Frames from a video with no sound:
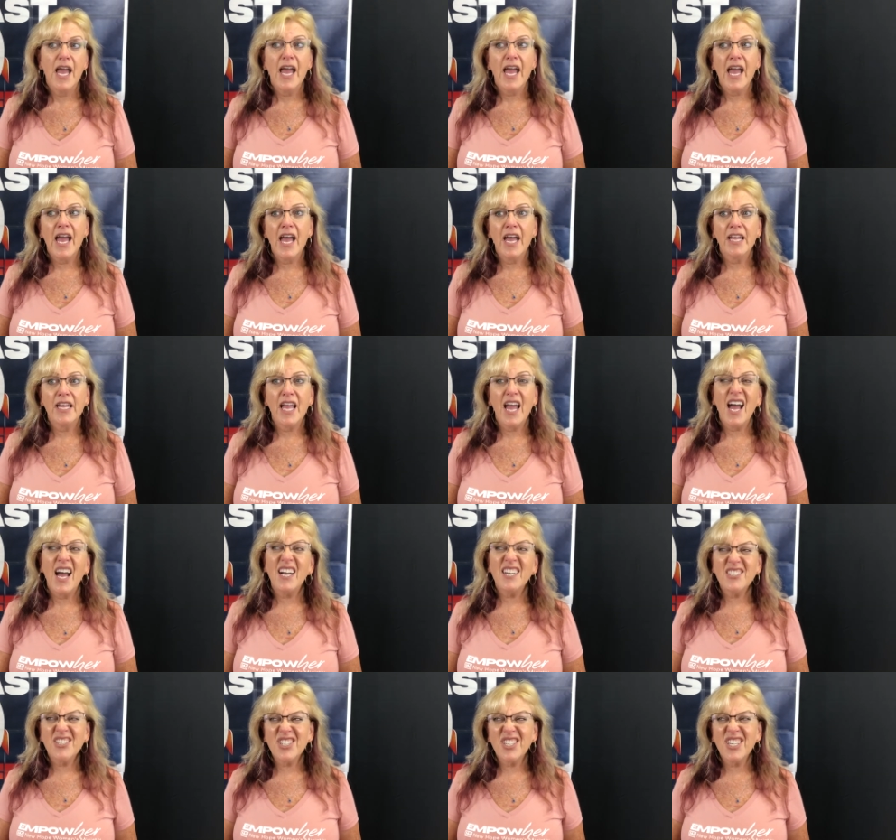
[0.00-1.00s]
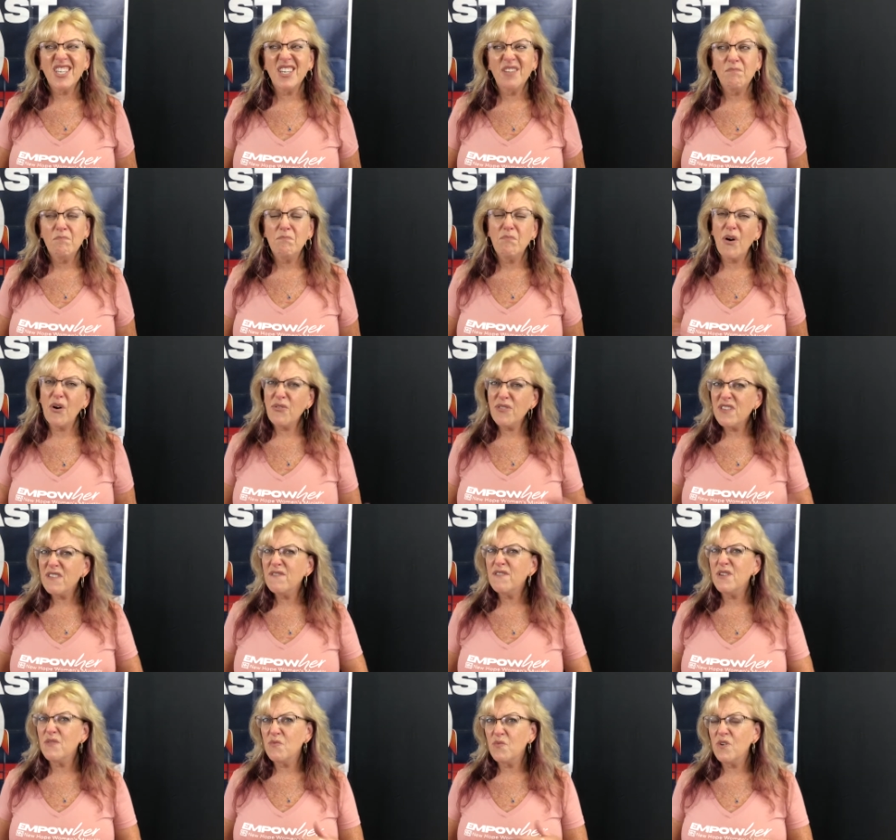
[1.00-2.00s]
and actually both
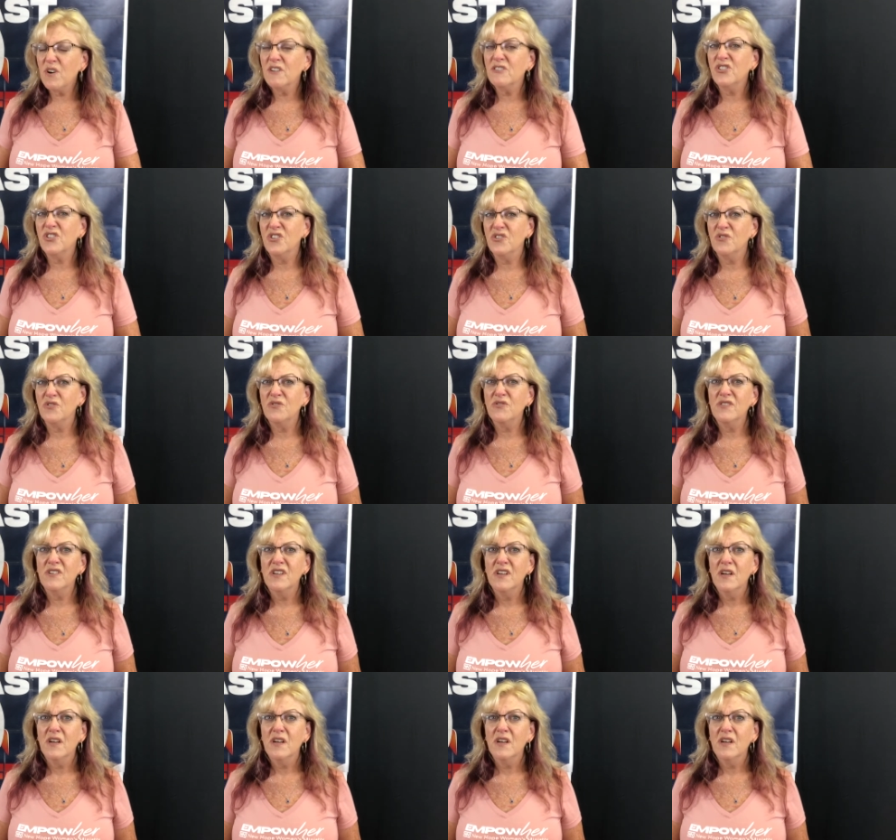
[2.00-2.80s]
of them were too,